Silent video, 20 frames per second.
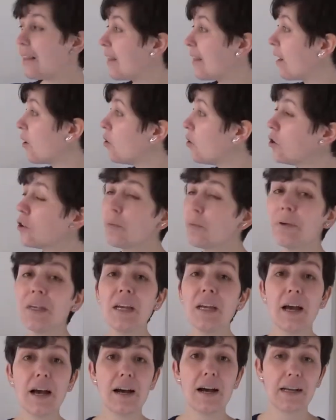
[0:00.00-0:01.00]
the
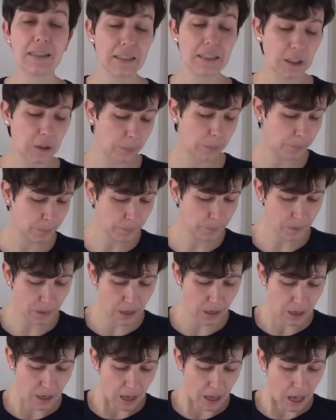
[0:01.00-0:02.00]
economy has.
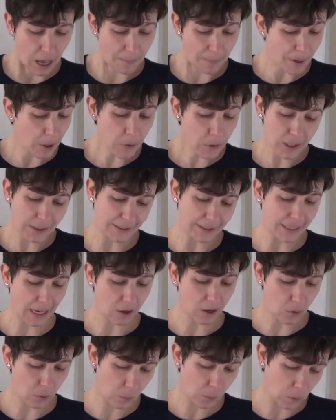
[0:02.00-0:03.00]
About the
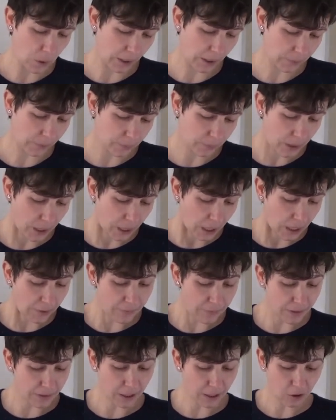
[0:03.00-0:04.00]
second one, if
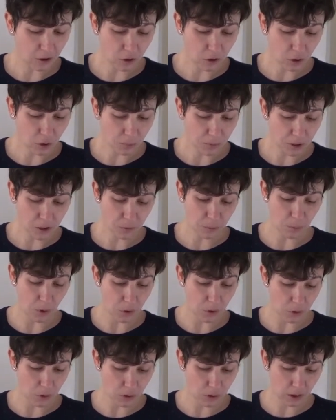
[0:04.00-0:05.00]
an economy is
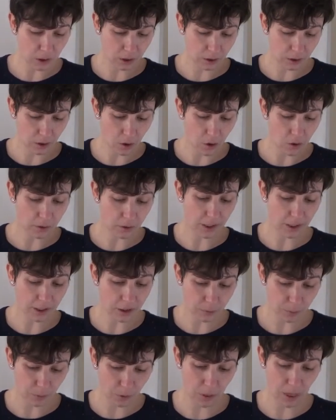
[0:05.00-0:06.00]
producing on its
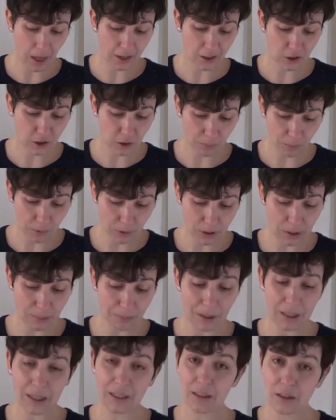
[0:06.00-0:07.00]
production
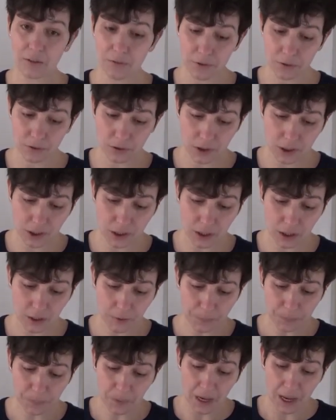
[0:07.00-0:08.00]
possibility frontier,
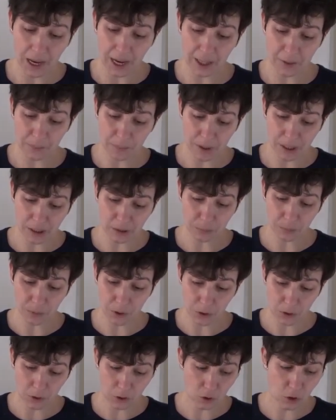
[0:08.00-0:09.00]
it must
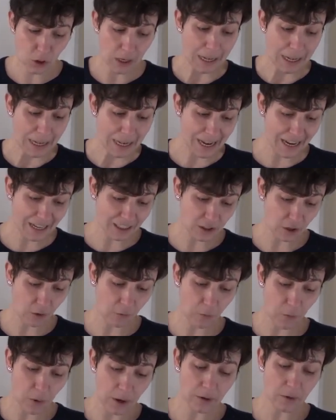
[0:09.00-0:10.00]
produce less of
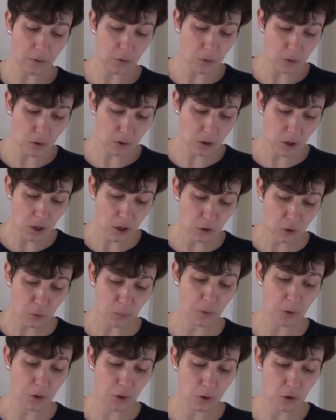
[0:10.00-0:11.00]
one good to
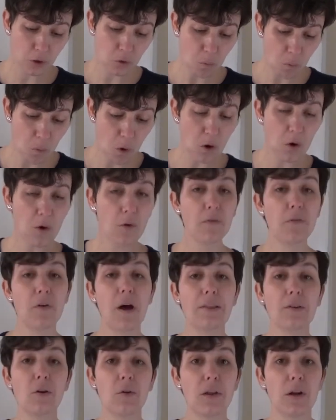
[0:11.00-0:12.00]
produce more of
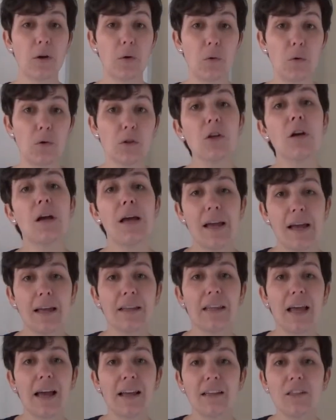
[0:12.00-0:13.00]
another good.
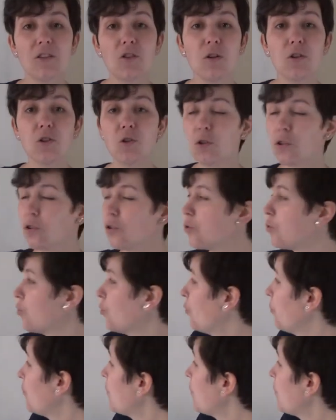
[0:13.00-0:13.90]
That is also true,